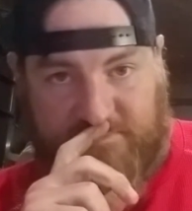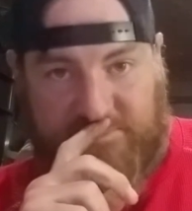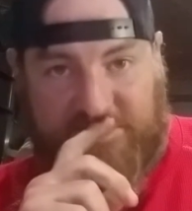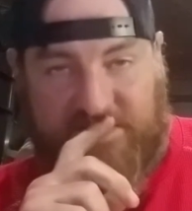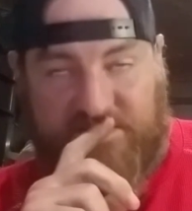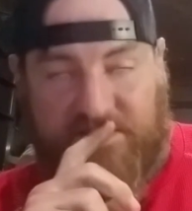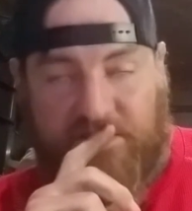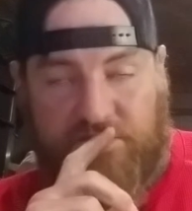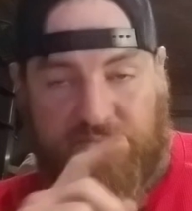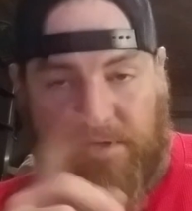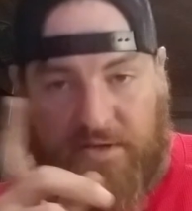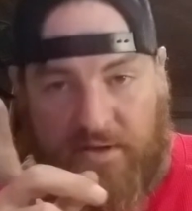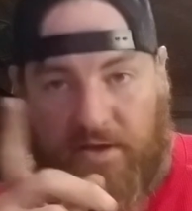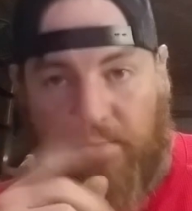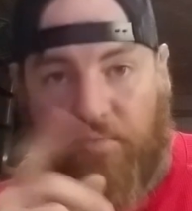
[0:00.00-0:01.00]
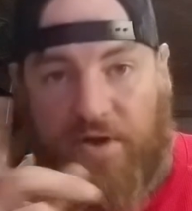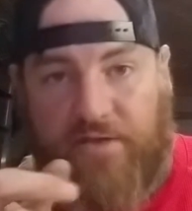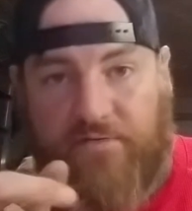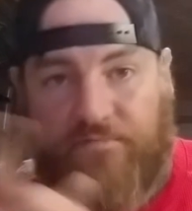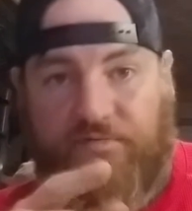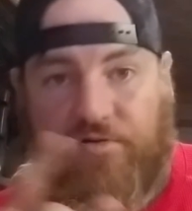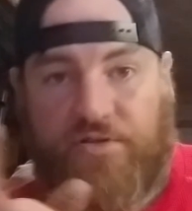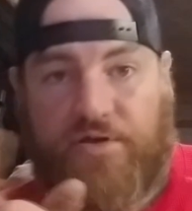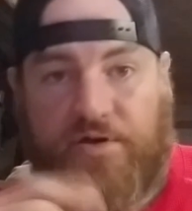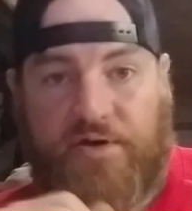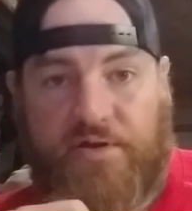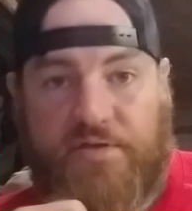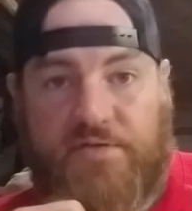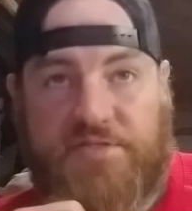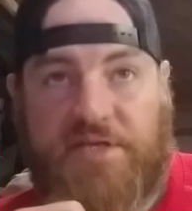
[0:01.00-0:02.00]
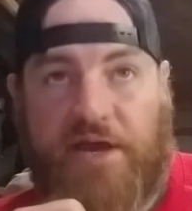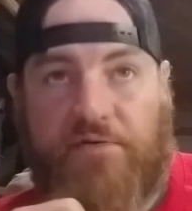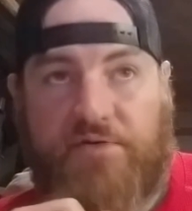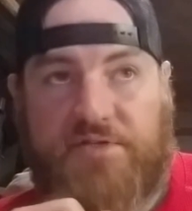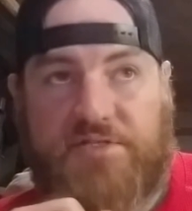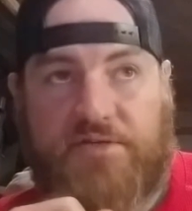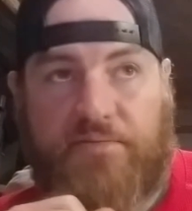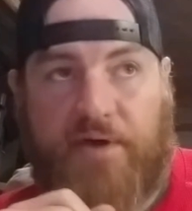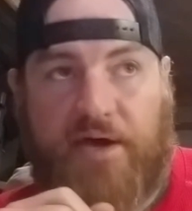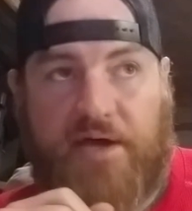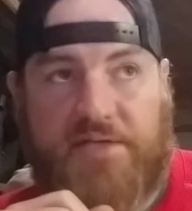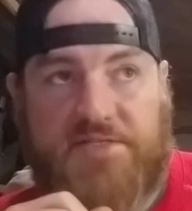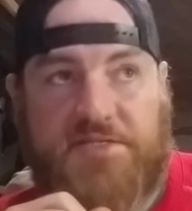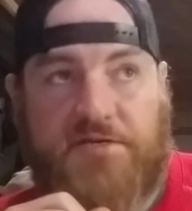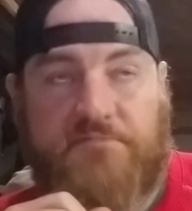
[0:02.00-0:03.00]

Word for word: Excuse me. I'm waiting for the sirens to pass.